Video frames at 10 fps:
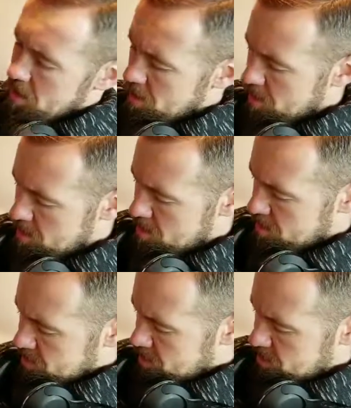And
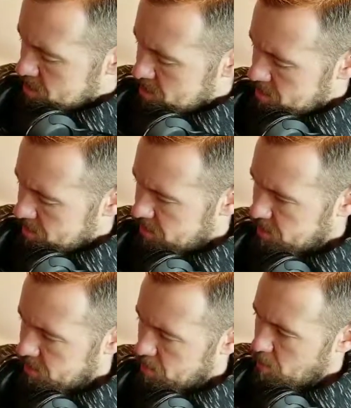
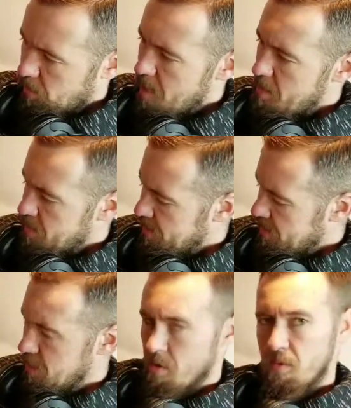so what'll happen is
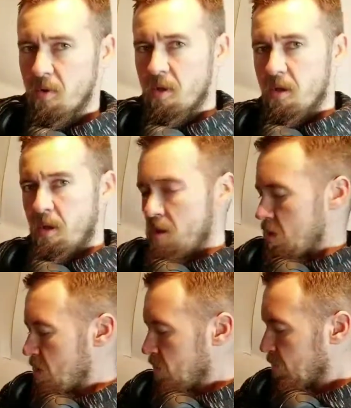they don't
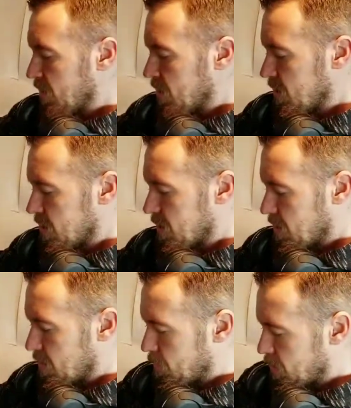release this
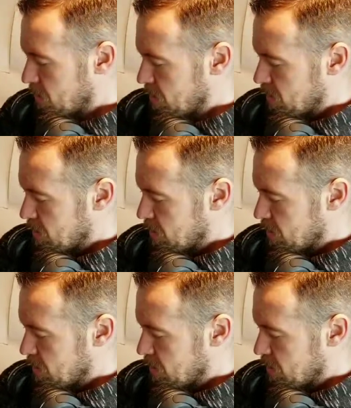all the way,